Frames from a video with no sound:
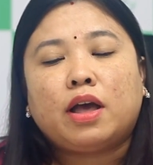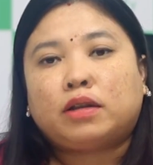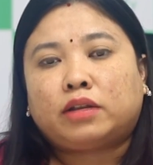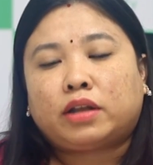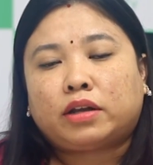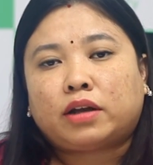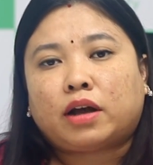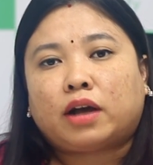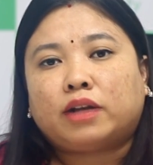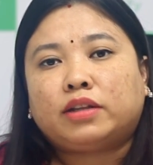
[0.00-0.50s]

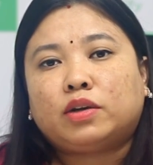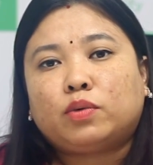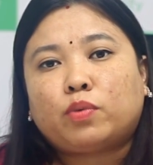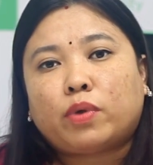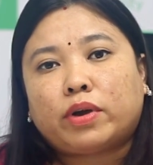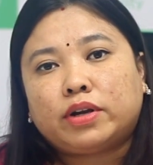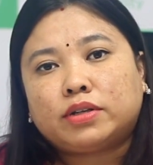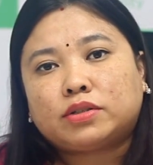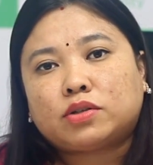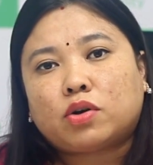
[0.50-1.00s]
Then the other
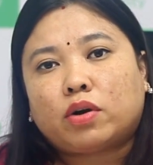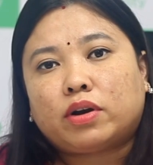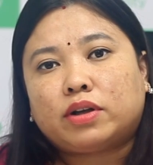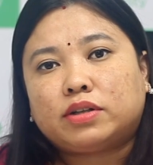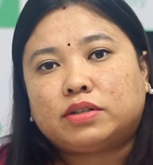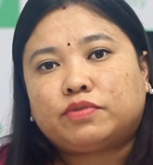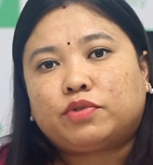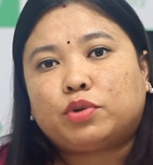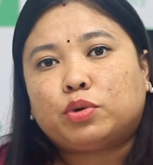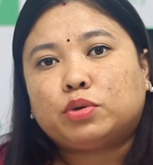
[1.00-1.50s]
one is called
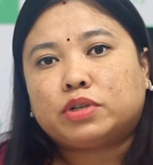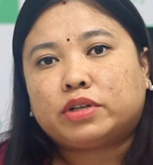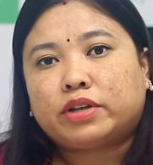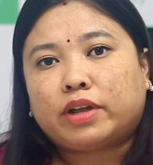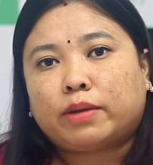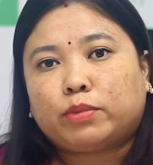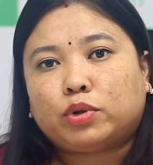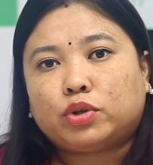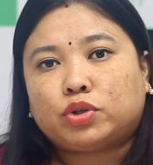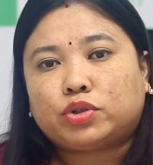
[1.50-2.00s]
as frozen
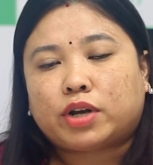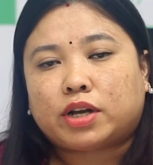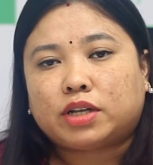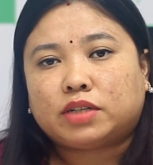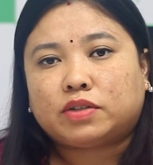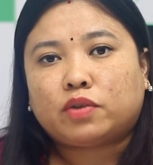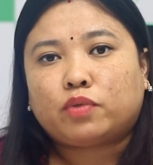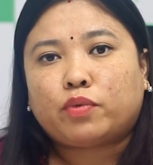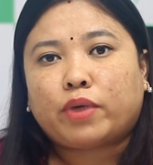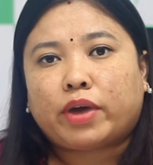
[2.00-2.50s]
embryo
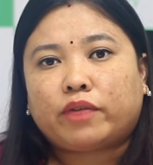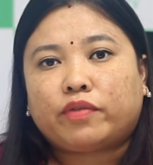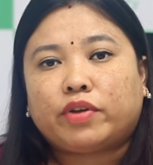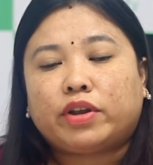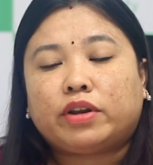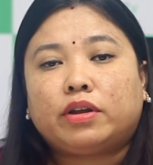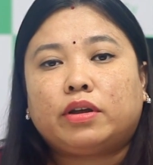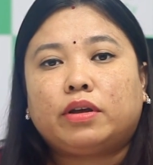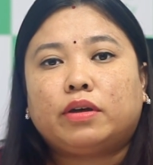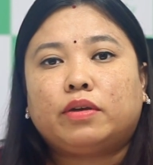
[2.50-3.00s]
transfer, where
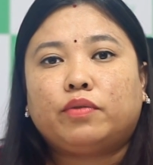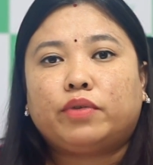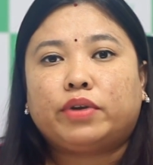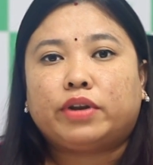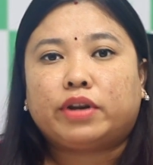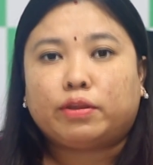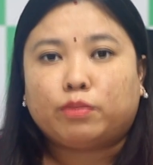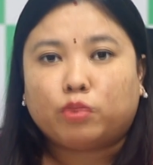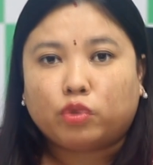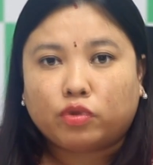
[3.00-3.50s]
we
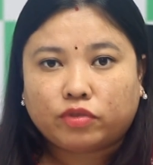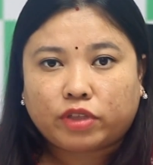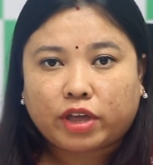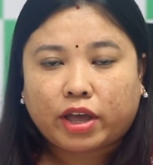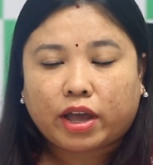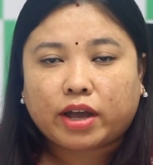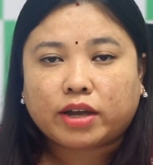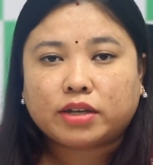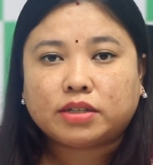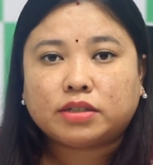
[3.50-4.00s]
remove the
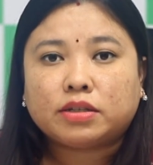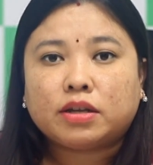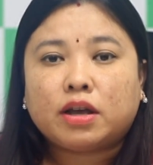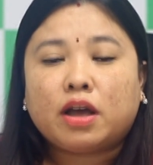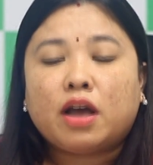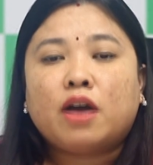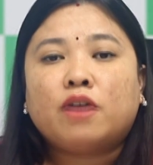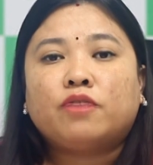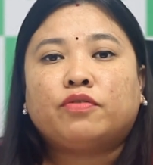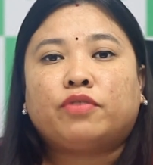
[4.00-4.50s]
eggs,
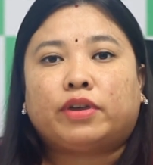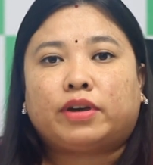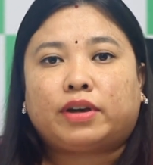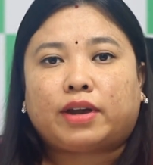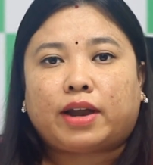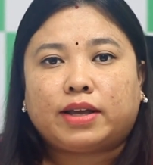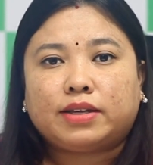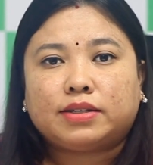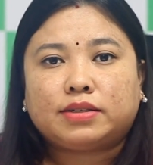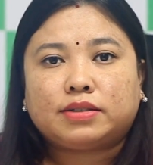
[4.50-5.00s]

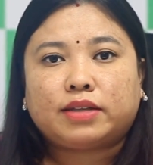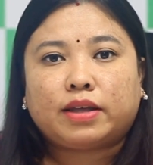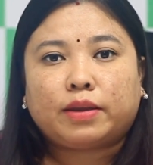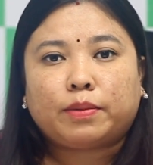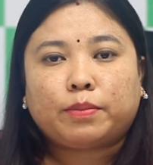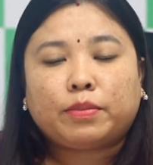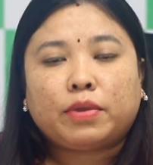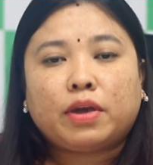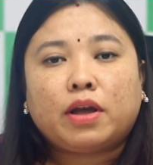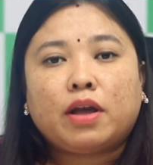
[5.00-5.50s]
fertilize
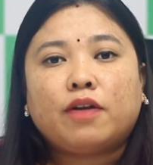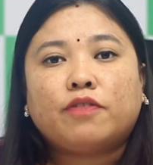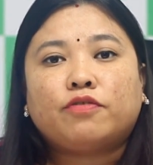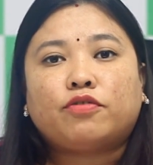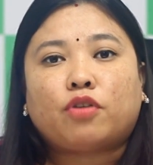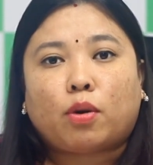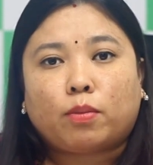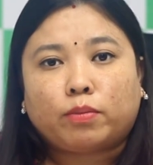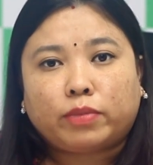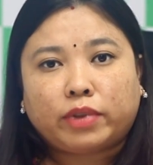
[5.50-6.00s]
them,
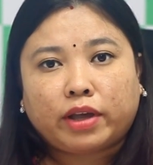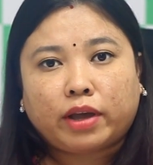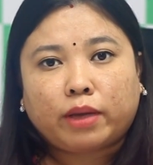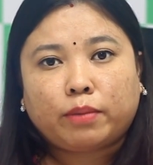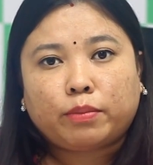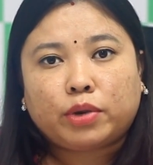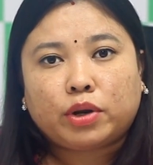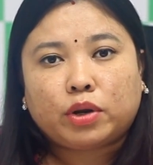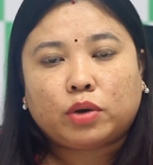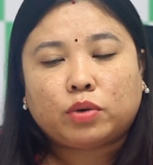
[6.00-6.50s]
form the
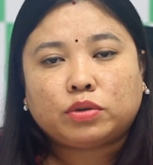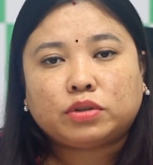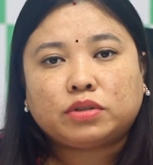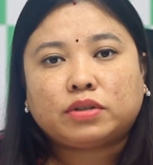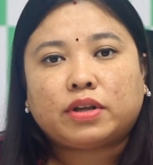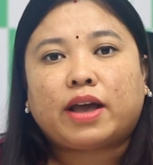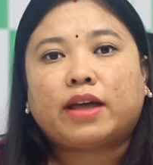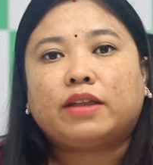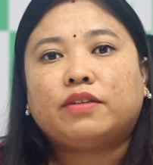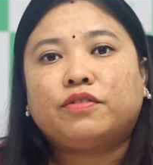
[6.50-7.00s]

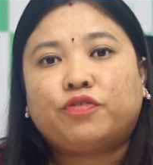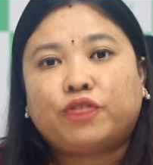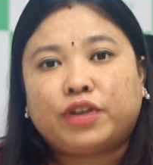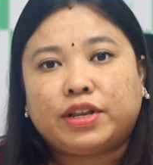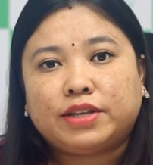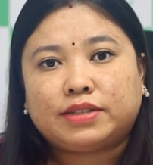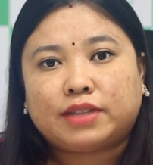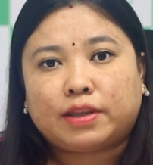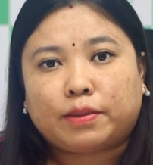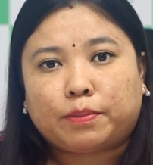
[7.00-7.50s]
embryos and
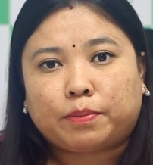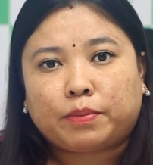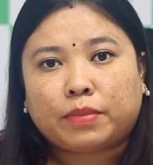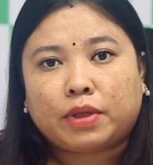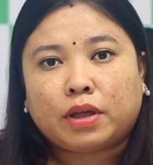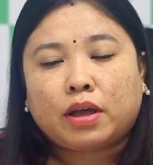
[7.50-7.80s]
freeze them.